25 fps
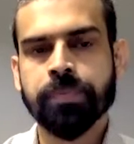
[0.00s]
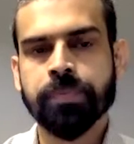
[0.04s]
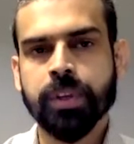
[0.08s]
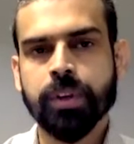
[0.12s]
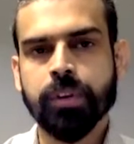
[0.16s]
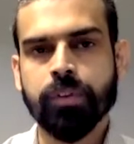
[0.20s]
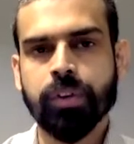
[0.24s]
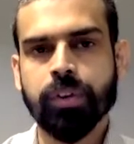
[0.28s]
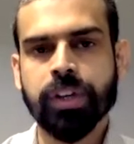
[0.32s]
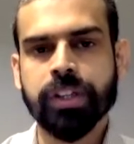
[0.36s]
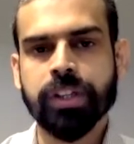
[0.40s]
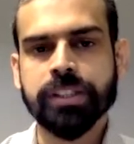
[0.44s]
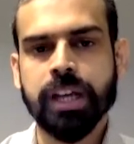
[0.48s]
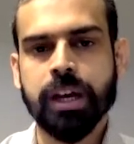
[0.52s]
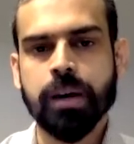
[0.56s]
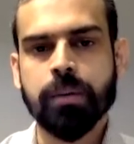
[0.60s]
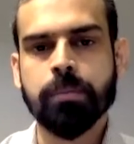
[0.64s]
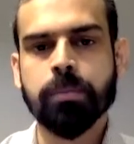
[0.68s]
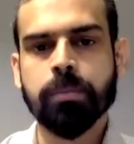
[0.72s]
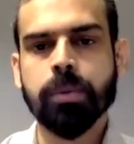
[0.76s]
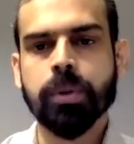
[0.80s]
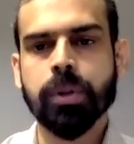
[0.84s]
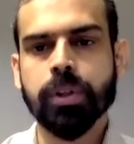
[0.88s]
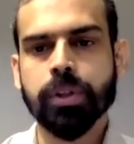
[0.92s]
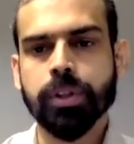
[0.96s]
for
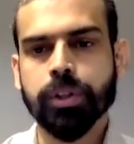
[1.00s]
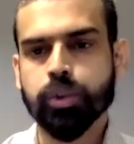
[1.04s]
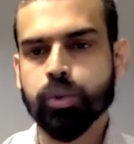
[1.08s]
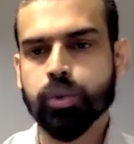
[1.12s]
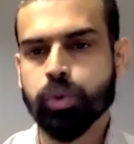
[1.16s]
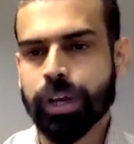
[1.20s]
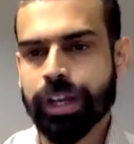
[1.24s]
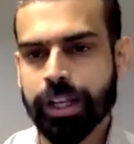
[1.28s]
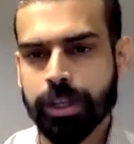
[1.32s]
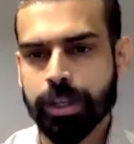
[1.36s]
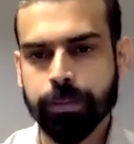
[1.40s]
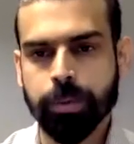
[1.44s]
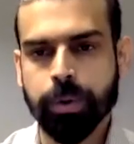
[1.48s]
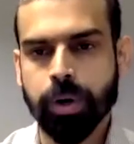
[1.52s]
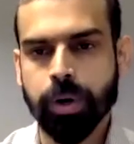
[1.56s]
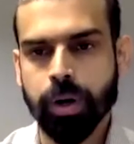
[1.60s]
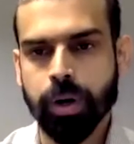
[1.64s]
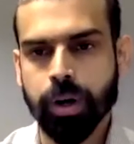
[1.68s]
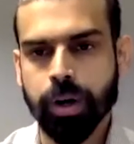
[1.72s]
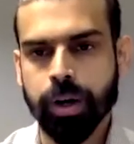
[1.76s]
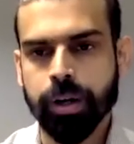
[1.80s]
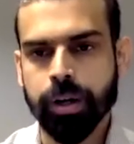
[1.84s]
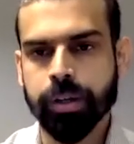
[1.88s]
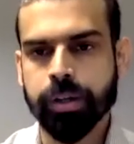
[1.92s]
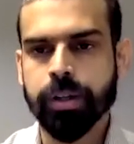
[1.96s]
example, the training
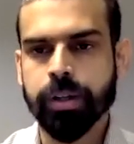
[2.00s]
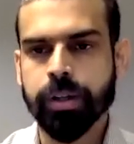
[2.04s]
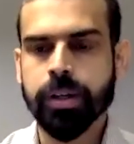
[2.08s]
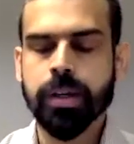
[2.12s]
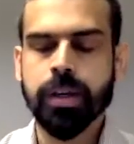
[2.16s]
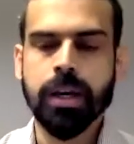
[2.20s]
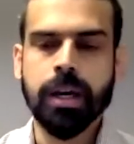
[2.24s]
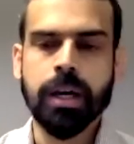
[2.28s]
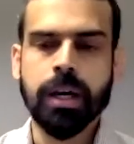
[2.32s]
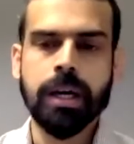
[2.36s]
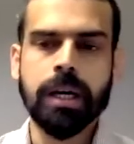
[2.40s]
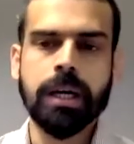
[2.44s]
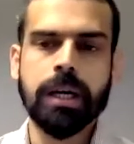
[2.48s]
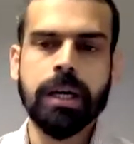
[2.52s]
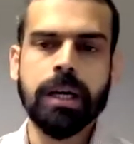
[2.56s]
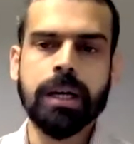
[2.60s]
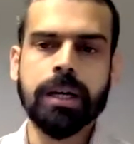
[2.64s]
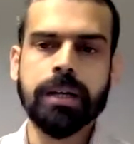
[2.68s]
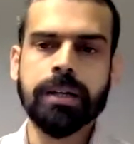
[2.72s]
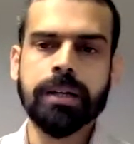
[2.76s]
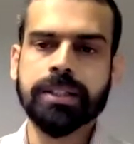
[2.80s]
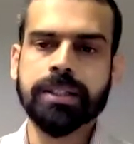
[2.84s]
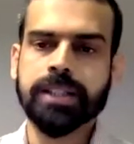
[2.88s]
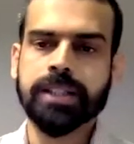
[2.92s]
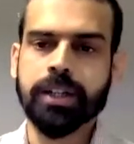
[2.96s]
part?
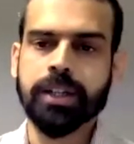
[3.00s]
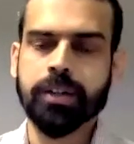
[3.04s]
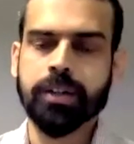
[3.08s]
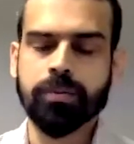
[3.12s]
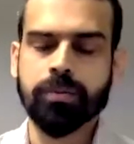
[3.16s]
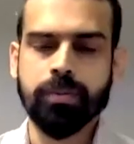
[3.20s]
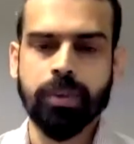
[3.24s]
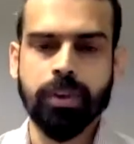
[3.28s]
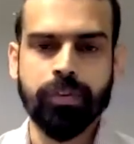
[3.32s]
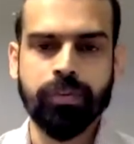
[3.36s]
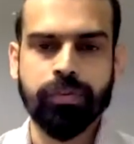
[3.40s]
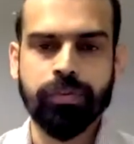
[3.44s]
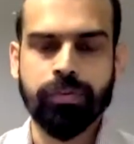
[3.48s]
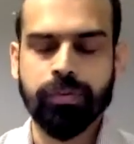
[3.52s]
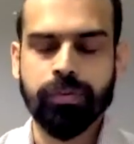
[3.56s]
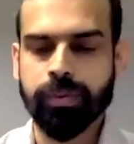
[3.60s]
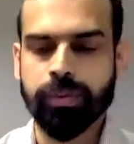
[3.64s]
Does that if